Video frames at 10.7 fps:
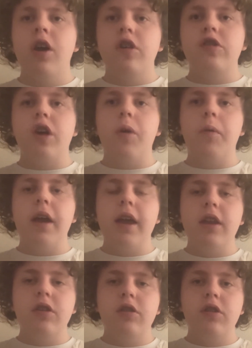So
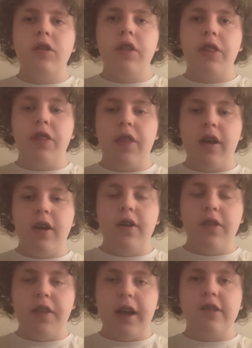in
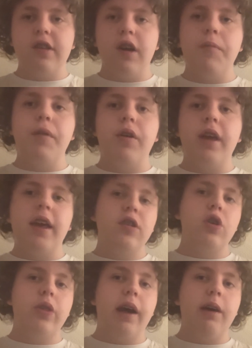that ceremony in
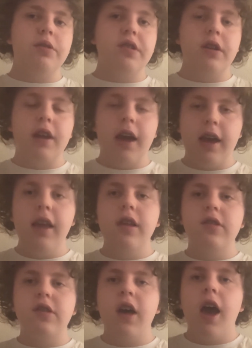2008,